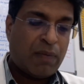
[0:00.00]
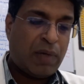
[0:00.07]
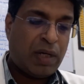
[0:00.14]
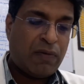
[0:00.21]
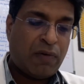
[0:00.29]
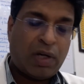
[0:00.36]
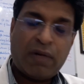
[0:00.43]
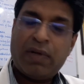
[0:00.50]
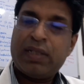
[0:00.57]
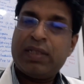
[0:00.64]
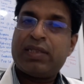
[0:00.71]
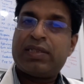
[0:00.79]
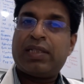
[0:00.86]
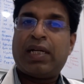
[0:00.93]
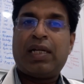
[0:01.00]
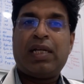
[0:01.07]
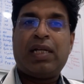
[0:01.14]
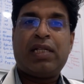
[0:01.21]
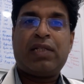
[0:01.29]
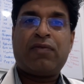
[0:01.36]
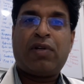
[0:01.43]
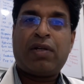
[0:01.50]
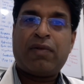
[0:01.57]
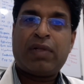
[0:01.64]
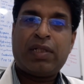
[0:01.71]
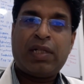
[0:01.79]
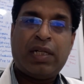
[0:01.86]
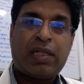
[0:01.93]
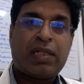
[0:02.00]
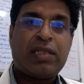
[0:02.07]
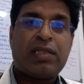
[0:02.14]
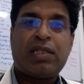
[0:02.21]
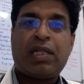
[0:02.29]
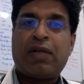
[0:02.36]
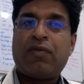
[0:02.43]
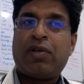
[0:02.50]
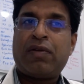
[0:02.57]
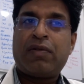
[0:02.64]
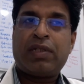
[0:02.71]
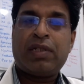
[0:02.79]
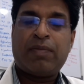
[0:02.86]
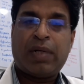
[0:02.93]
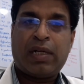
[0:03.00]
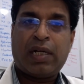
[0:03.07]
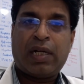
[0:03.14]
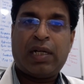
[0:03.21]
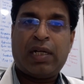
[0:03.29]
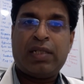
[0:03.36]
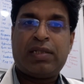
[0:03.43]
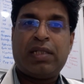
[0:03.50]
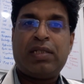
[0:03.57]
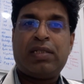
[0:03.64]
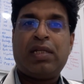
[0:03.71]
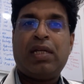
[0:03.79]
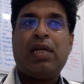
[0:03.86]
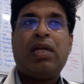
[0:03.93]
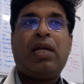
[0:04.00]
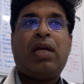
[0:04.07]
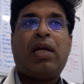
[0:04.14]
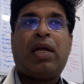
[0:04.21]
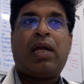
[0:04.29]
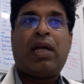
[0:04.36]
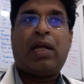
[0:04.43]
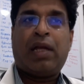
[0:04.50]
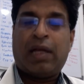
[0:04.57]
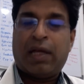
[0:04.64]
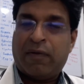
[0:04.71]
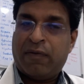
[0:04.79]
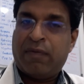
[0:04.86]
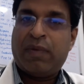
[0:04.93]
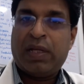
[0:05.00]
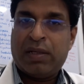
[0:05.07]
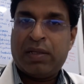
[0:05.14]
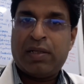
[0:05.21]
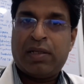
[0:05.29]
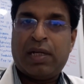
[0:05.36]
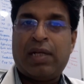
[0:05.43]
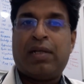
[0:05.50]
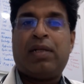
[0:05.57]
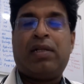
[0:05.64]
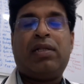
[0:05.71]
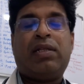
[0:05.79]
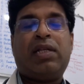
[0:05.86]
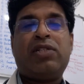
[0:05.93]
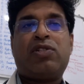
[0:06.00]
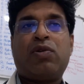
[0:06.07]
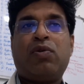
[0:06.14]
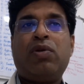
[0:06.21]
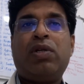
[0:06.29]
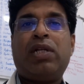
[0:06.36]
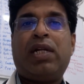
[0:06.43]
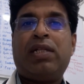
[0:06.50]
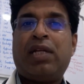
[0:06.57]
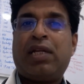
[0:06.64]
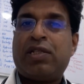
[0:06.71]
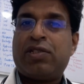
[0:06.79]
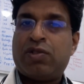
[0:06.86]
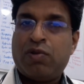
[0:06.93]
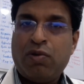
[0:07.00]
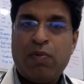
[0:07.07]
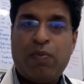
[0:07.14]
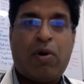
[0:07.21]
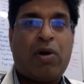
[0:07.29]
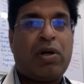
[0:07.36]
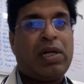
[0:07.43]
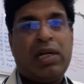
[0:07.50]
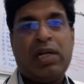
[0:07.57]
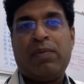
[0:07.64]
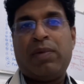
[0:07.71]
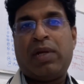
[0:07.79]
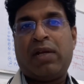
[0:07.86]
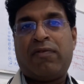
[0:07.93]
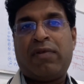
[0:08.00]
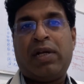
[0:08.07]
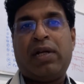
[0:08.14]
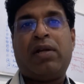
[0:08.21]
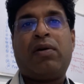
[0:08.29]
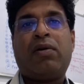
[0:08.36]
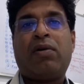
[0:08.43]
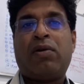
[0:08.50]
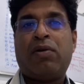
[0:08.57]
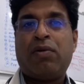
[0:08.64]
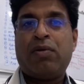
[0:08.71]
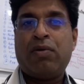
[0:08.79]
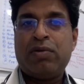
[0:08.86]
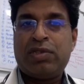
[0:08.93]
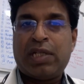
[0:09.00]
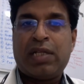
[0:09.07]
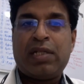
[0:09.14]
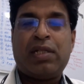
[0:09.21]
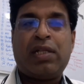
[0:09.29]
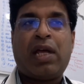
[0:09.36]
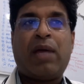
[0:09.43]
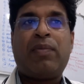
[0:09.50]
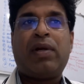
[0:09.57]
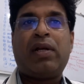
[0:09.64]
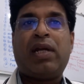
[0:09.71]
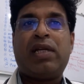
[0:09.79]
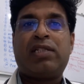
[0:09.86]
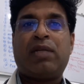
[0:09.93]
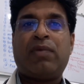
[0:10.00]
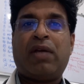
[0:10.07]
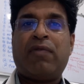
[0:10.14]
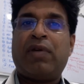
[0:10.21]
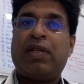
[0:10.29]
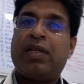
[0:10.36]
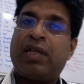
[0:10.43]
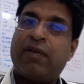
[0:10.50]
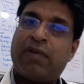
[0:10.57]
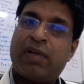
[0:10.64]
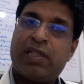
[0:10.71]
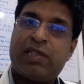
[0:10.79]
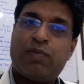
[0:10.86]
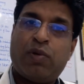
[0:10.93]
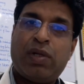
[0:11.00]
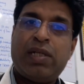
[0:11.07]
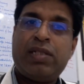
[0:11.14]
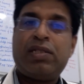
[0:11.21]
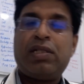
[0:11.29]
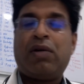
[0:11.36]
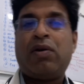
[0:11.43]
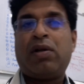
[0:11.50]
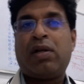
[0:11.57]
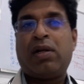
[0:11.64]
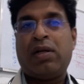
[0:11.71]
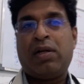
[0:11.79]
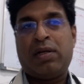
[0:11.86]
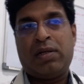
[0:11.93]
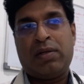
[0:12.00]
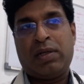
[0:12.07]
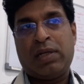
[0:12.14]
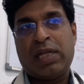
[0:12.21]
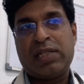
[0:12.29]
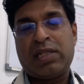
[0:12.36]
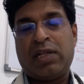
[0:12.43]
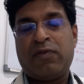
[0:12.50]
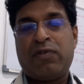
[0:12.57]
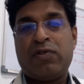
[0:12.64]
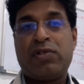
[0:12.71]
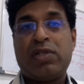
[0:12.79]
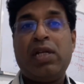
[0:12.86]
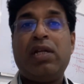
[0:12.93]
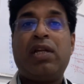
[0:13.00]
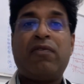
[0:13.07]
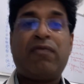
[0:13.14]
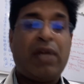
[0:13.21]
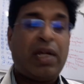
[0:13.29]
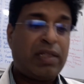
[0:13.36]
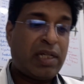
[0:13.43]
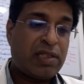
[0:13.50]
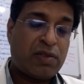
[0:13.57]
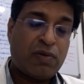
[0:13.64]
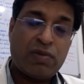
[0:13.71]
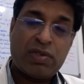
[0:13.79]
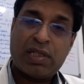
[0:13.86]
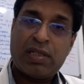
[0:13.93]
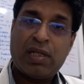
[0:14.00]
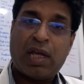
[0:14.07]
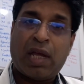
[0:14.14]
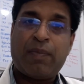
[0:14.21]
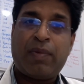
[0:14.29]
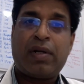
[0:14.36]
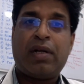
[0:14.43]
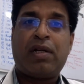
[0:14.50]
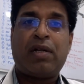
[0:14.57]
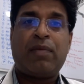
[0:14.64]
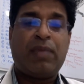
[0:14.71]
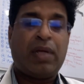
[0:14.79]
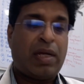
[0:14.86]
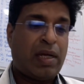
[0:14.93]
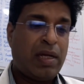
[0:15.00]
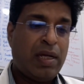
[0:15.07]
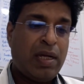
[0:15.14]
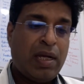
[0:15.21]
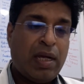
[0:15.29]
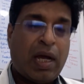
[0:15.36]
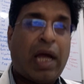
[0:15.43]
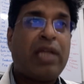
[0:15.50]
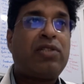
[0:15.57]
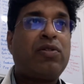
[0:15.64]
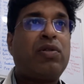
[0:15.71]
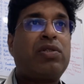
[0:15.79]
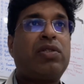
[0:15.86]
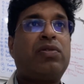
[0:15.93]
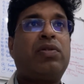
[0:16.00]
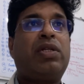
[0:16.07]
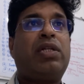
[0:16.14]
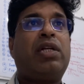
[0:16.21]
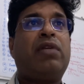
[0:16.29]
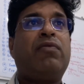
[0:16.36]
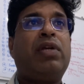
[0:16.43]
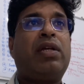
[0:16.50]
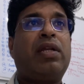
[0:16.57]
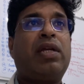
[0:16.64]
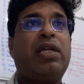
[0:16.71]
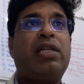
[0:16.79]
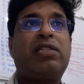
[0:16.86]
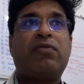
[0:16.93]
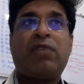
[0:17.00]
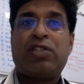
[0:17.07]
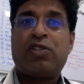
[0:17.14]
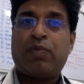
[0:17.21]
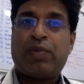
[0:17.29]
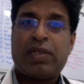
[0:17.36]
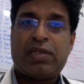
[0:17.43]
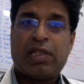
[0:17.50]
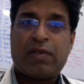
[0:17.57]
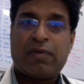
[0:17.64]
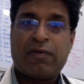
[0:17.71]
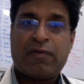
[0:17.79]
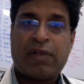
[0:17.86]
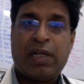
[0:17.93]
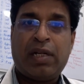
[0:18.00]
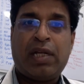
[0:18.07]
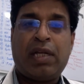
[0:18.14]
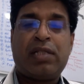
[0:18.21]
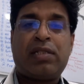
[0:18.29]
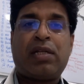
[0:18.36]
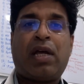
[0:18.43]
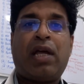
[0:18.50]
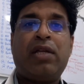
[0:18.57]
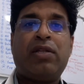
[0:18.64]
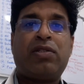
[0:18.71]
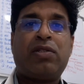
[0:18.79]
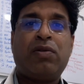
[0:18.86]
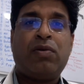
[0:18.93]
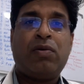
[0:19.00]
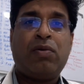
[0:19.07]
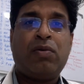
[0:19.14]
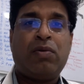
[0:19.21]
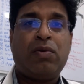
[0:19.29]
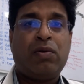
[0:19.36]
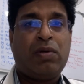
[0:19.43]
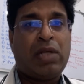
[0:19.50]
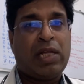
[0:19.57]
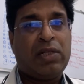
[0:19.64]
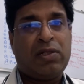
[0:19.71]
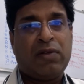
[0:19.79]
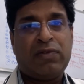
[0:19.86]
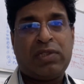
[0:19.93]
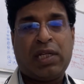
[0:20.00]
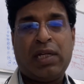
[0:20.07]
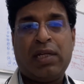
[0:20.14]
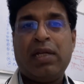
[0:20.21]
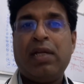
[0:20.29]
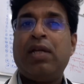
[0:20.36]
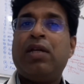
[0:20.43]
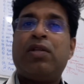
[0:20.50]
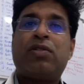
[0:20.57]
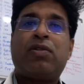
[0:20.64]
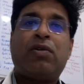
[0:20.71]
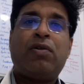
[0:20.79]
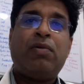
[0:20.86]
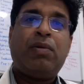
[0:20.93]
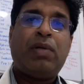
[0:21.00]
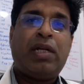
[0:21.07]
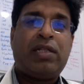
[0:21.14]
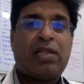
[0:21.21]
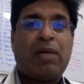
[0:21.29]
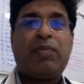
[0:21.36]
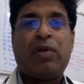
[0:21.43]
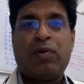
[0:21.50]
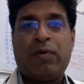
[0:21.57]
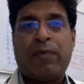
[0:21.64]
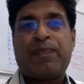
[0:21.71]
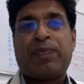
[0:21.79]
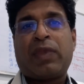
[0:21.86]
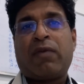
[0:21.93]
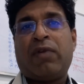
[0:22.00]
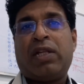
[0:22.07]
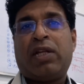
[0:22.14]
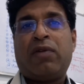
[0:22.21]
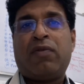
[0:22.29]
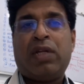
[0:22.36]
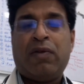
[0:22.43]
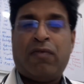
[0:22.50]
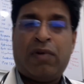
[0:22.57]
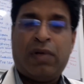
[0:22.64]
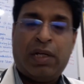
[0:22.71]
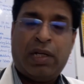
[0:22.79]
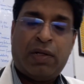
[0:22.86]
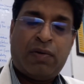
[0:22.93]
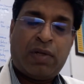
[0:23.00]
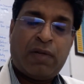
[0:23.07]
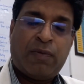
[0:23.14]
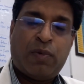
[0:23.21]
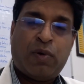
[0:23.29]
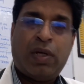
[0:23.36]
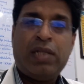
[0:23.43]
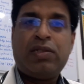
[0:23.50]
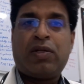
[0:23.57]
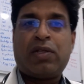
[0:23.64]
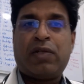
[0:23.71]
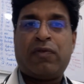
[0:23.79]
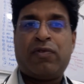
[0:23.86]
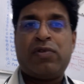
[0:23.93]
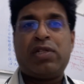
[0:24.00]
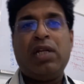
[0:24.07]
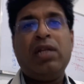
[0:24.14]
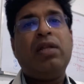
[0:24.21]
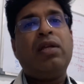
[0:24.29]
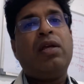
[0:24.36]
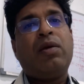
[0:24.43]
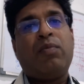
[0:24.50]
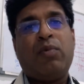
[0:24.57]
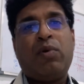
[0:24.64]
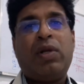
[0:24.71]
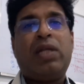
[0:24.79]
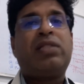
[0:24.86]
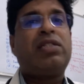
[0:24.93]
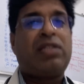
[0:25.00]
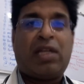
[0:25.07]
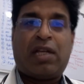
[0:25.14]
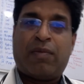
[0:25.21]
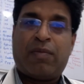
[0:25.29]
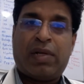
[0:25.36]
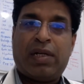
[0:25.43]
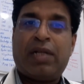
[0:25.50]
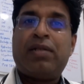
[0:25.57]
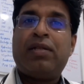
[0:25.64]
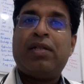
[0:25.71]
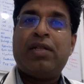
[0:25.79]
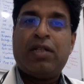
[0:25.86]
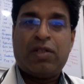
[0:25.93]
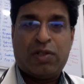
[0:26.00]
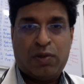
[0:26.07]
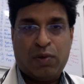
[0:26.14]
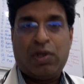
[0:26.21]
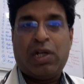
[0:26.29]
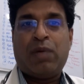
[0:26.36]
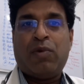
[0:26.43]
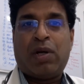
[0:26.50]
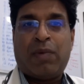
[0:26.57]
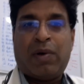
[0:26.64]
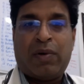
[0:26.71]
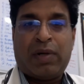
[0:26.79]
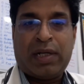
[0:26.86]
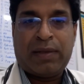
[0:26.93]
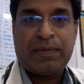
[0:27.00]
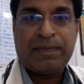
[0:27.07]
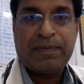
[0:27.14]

But whatever the studies, whatever the literature, whatever the meta-analysis ha have been done they showed that there is no mortality benefit or no change in the hyperglycemia whether given as bolus or uh, as an infusion. In fact, there is no change in hypernatremia, ICU associated weakness, vasopressor free days, ICU uh, length of stay. So, it's up to you whether you need, need to give bolus or infusion. Bolus is recommended. Do read more about it.